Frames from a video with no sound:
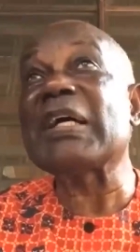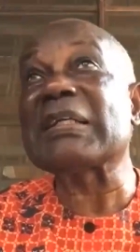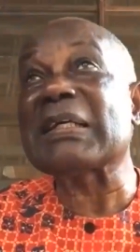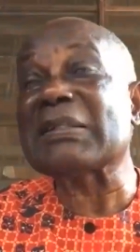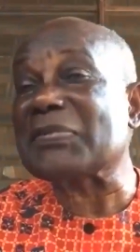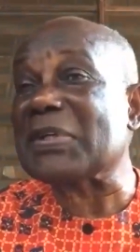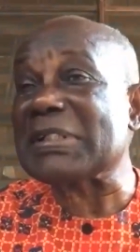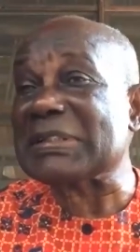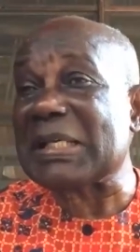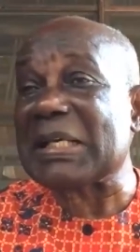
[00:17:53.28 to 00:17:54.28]
and get
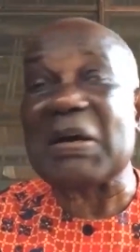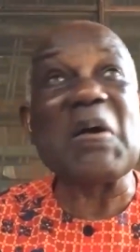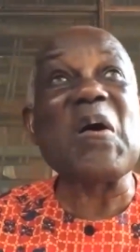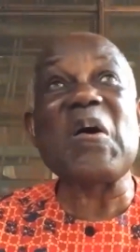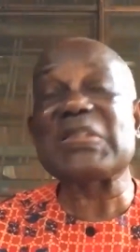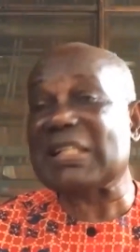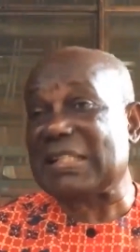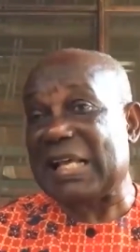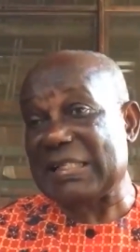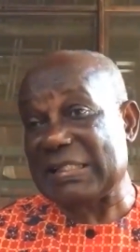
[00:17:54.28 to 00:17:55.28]
fresh air. All the
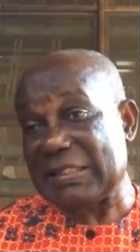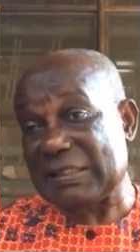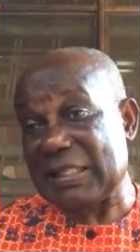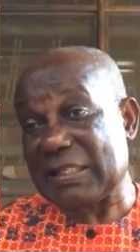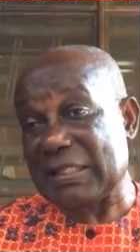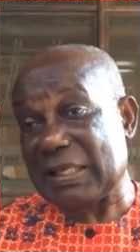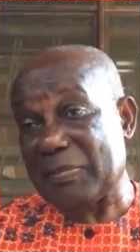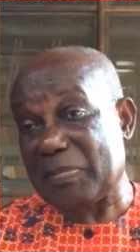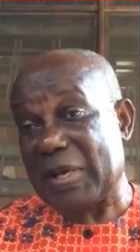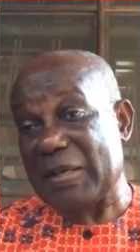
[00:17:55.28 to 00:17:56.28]
land is taken up by